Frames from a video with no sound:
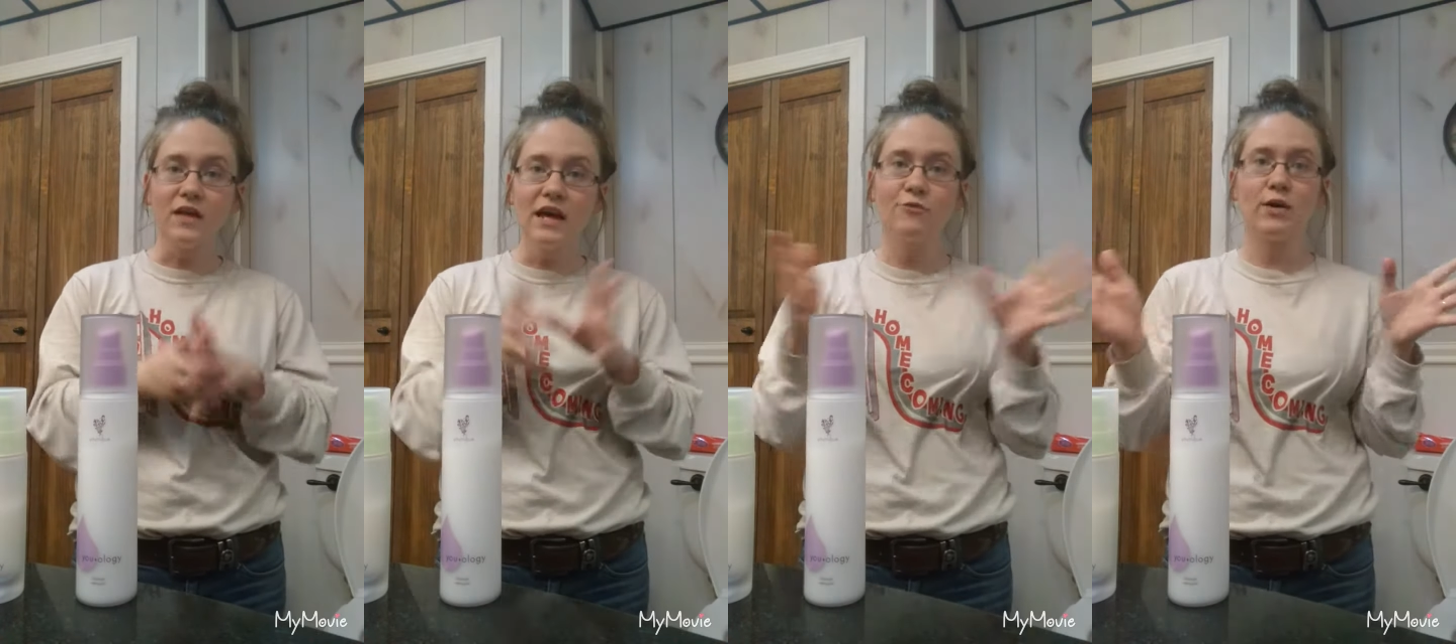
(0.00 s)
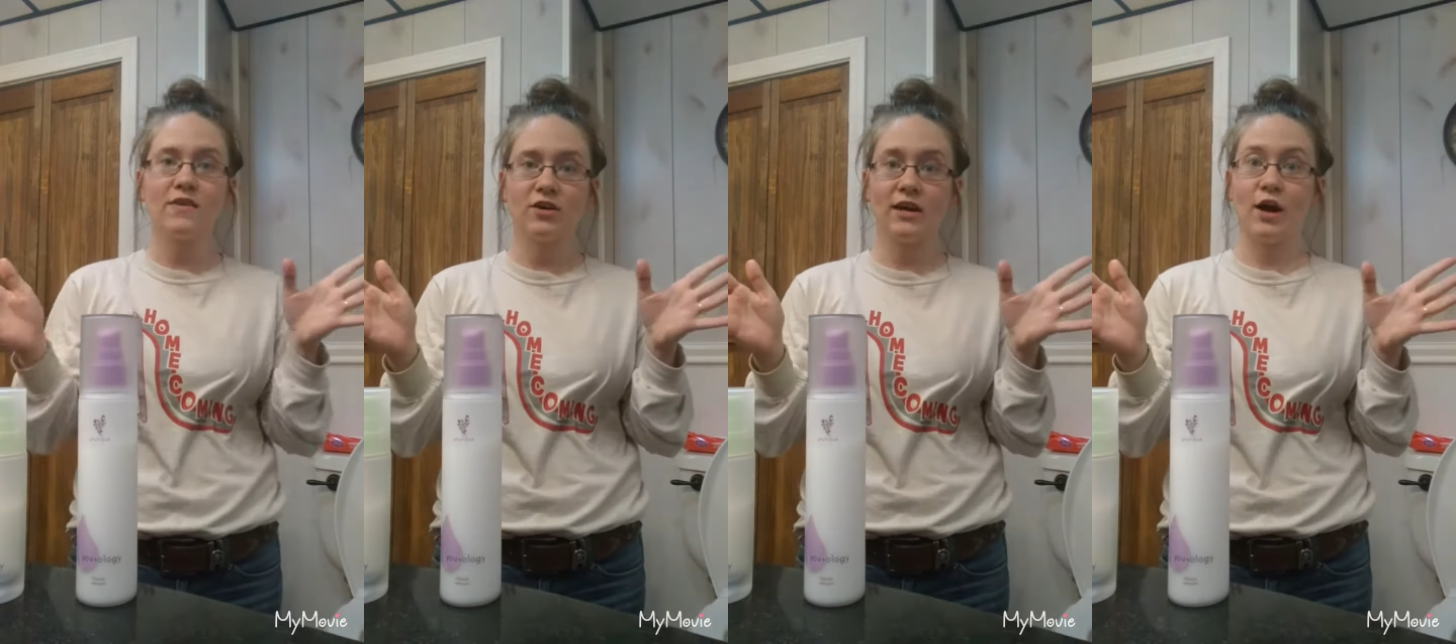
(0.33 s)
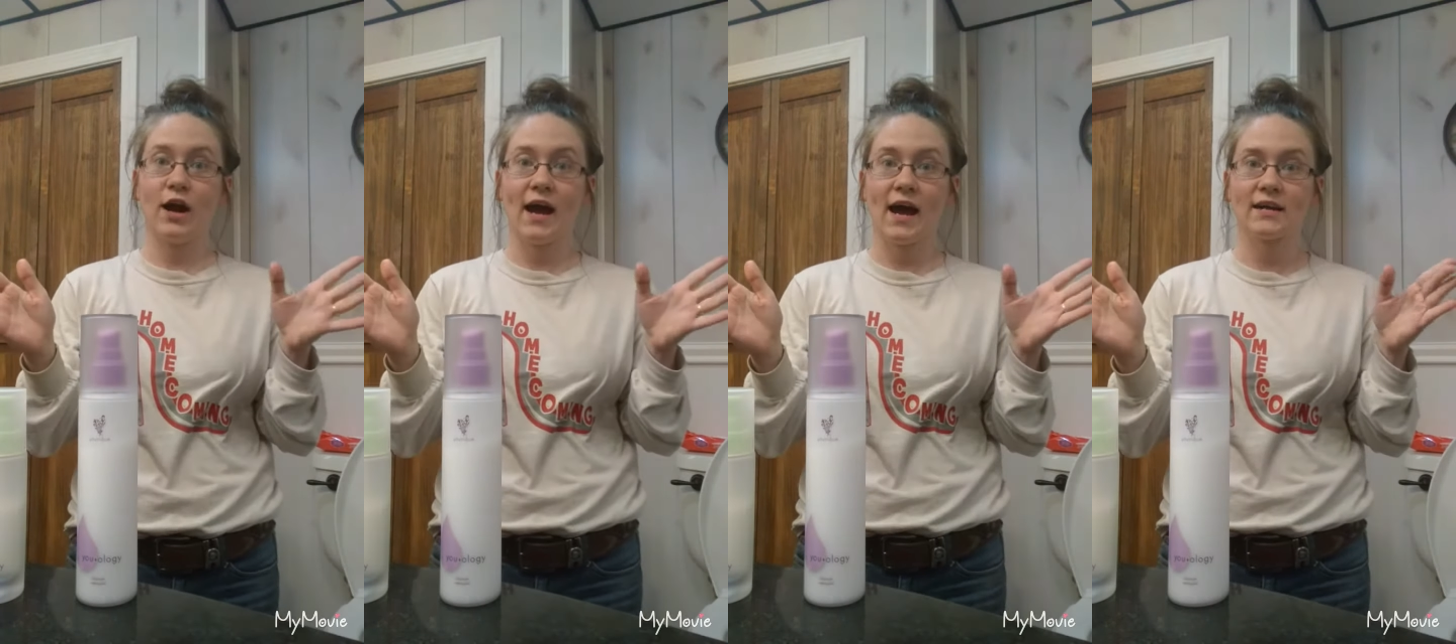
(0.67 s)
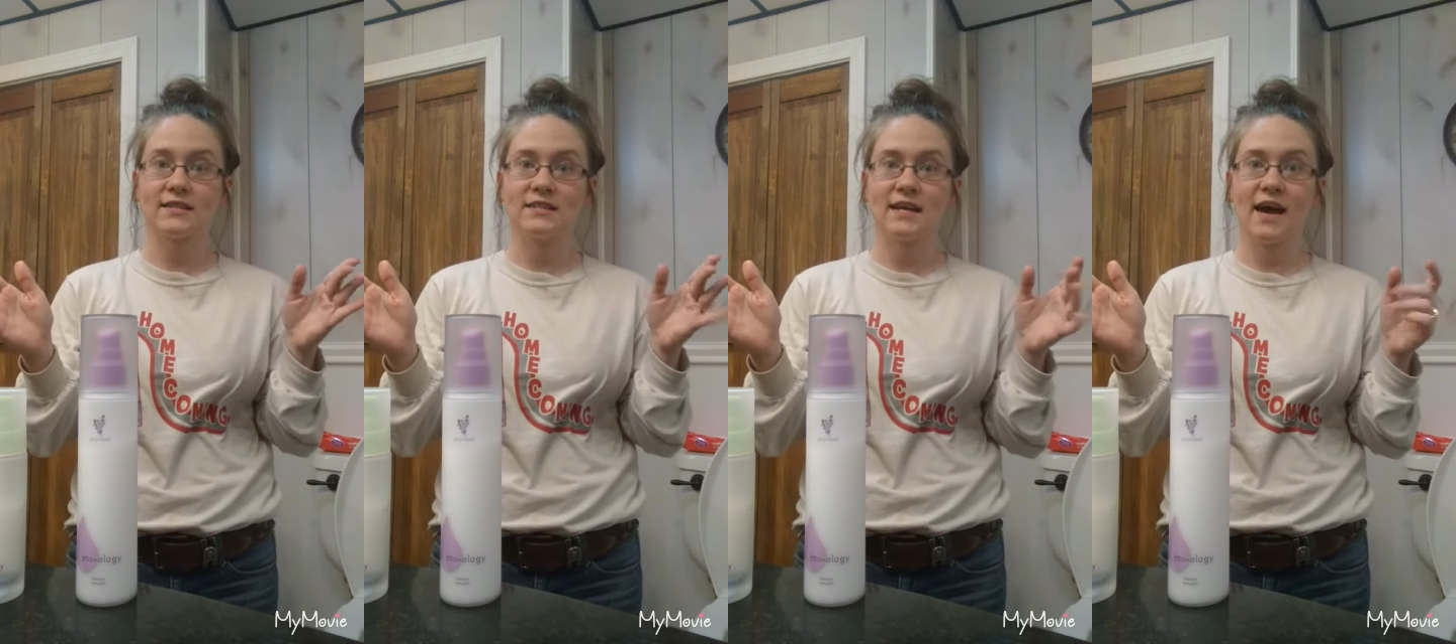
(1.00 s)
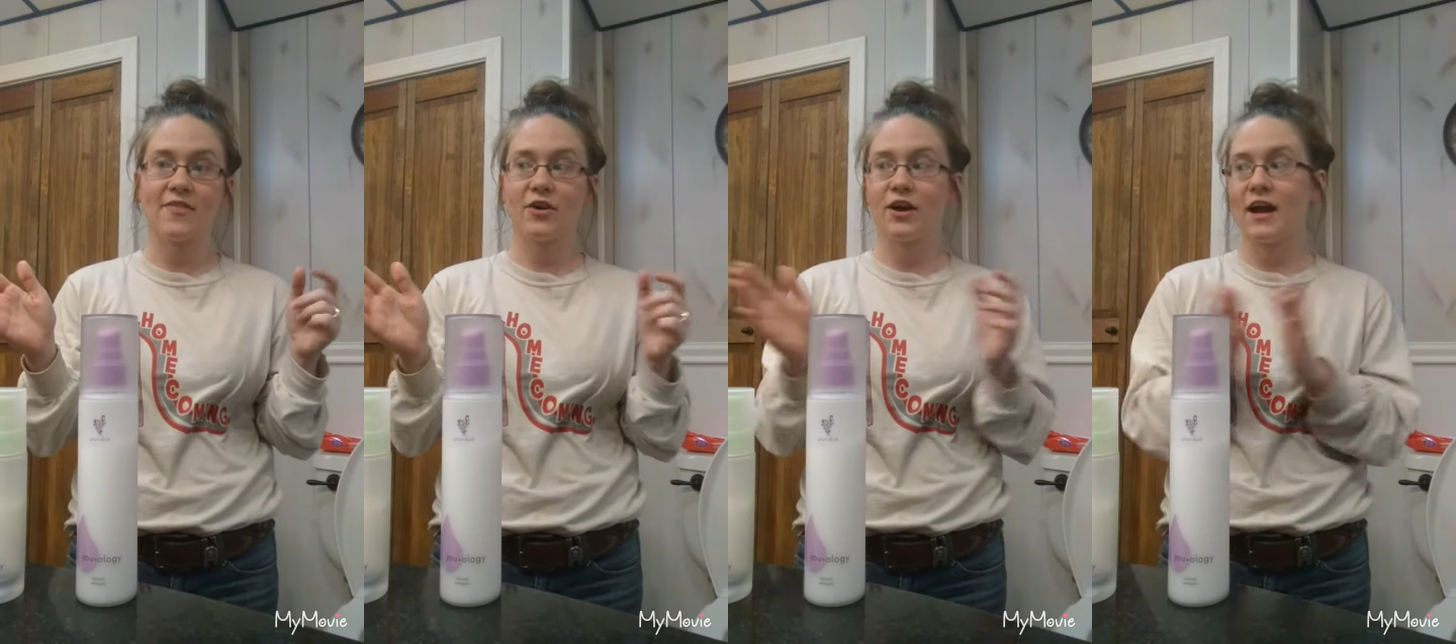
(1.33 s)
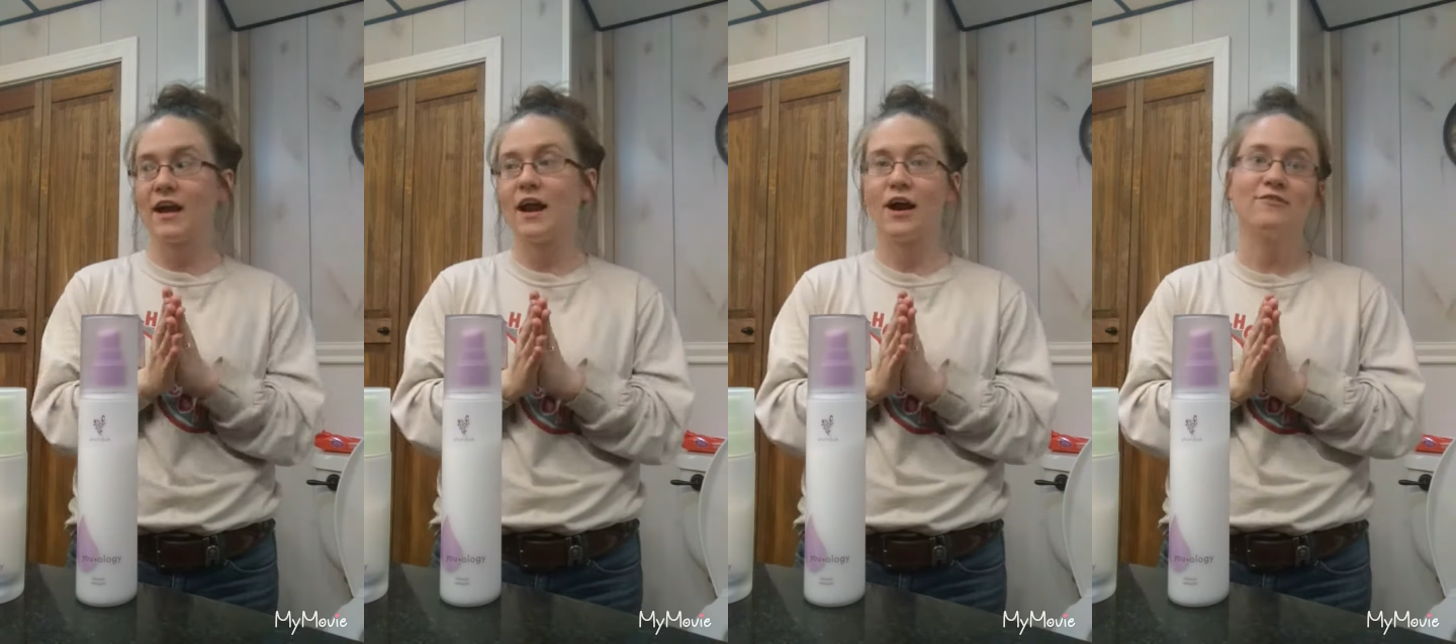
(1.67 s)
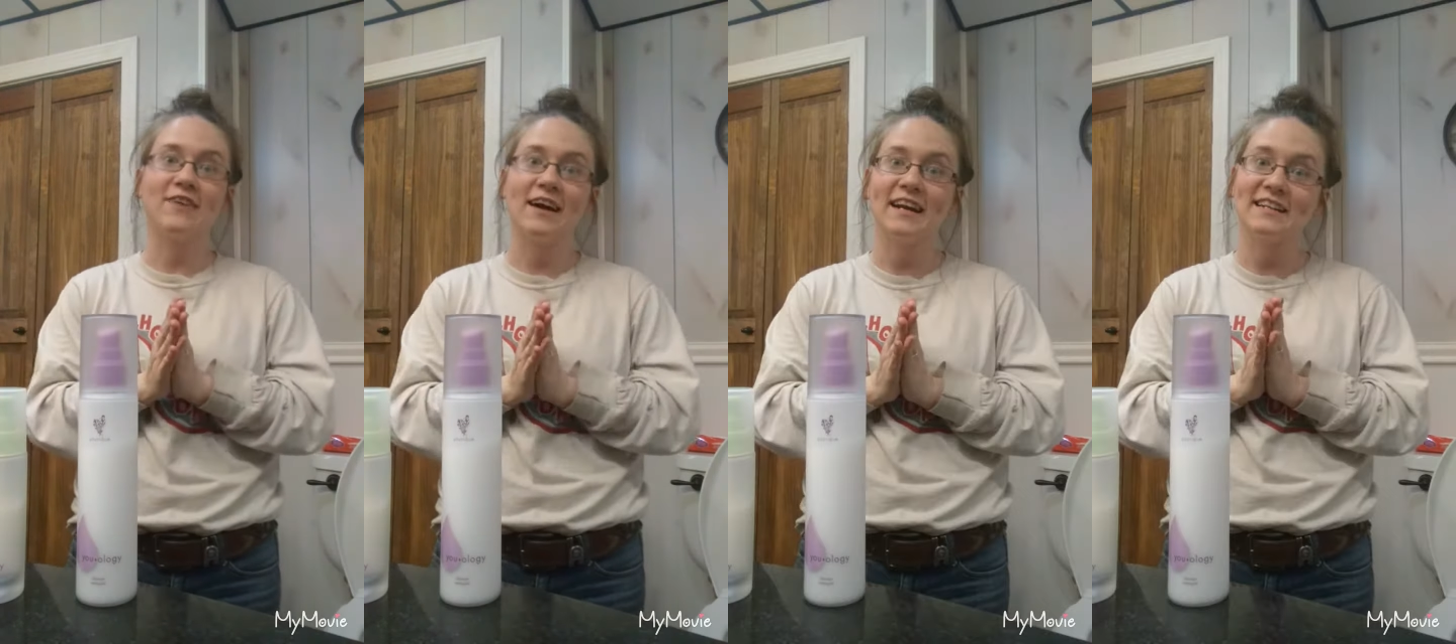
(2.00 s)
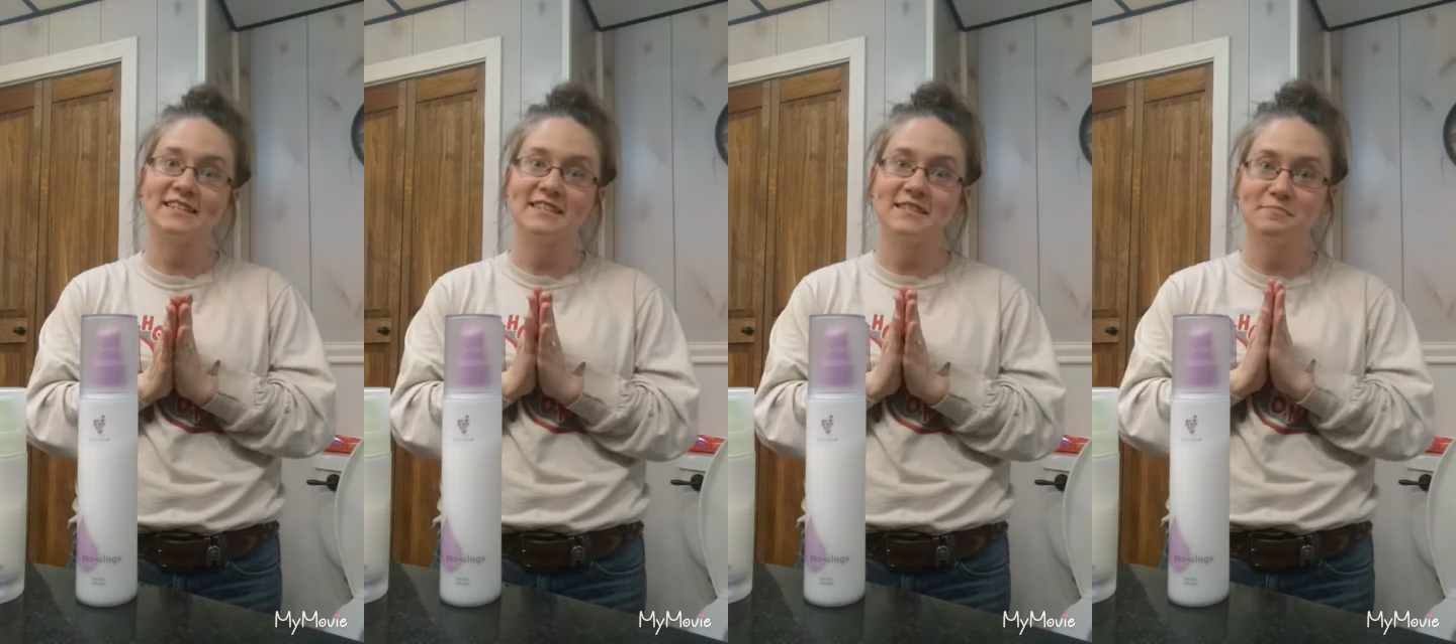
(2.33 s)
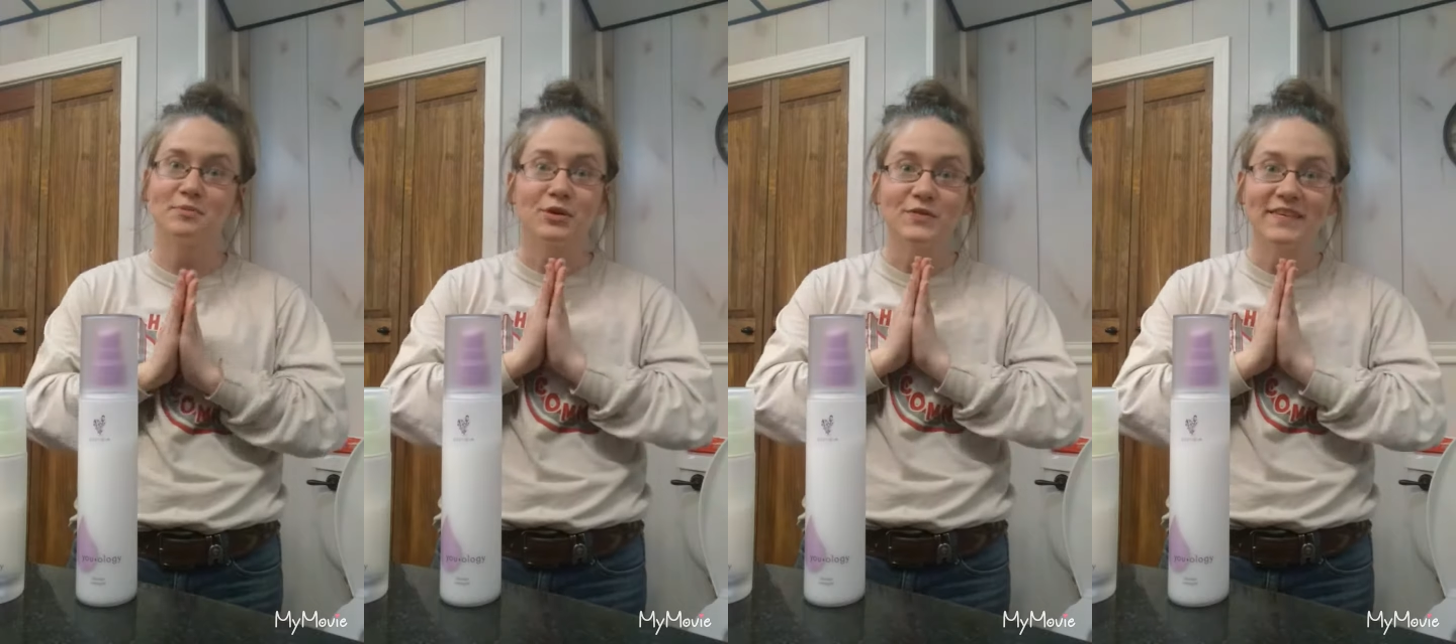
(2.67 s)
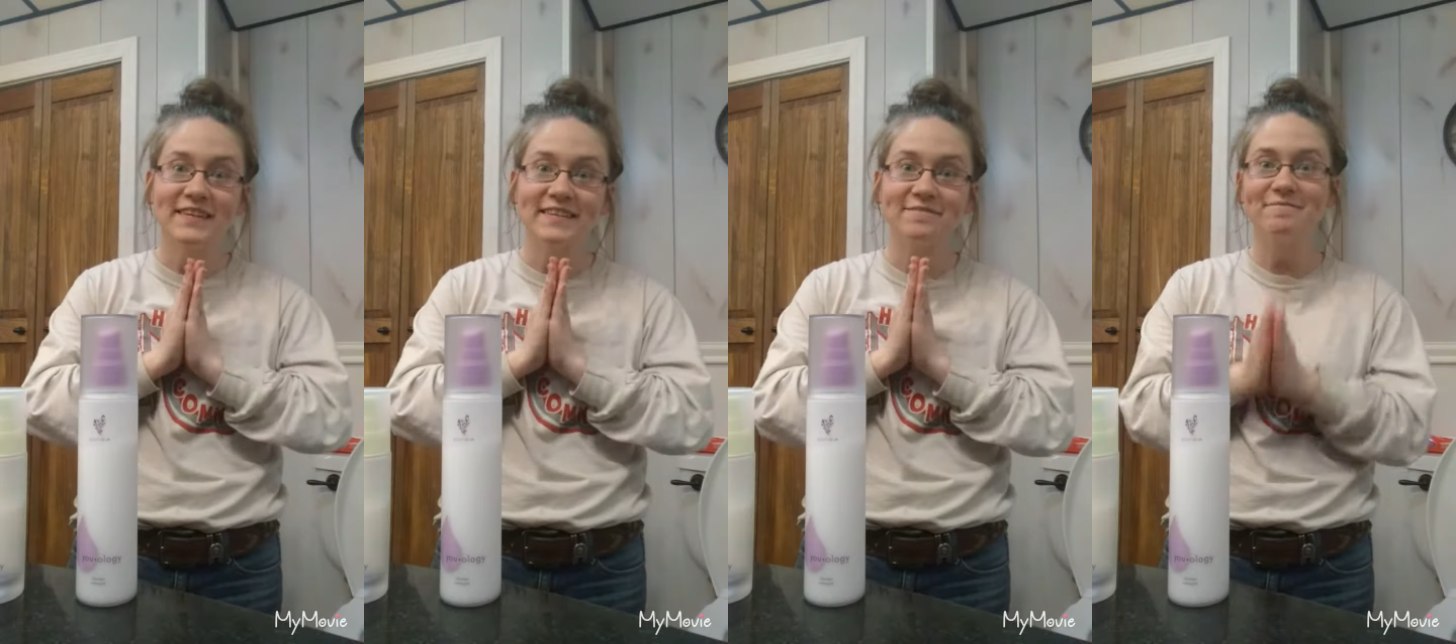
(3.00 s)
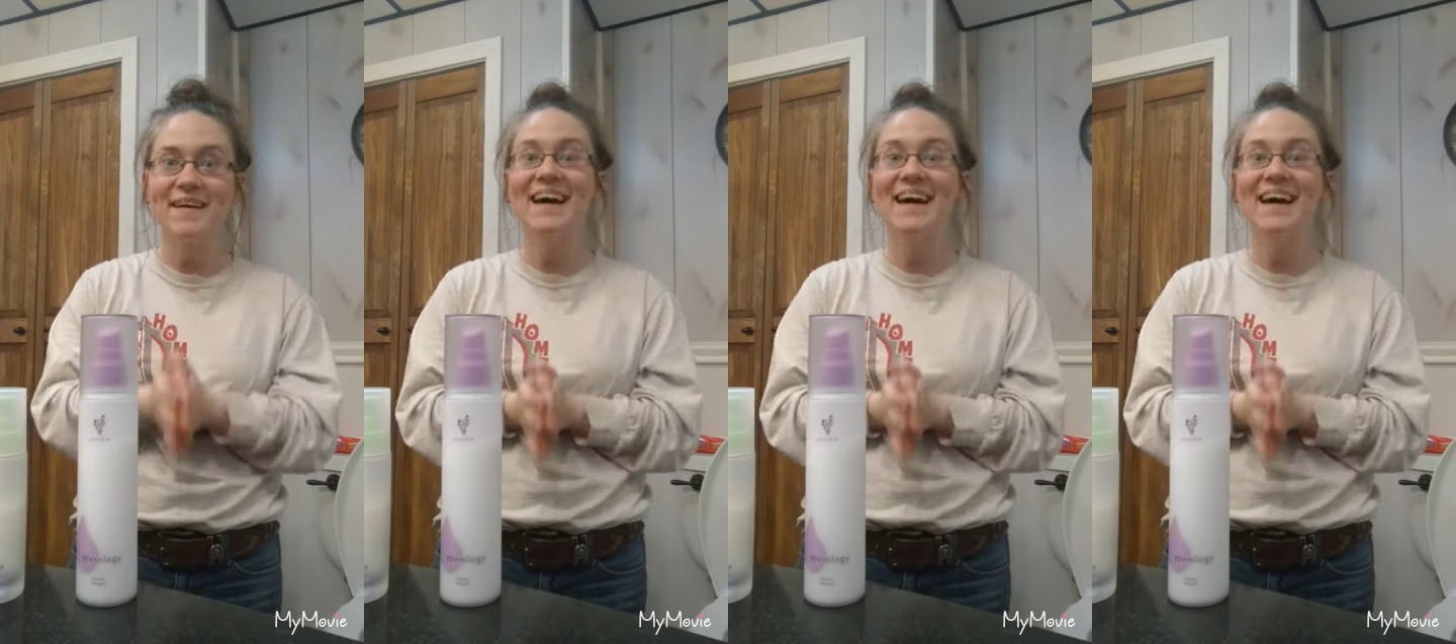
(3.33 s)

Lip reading: If we ever get our acts together and our finances proven,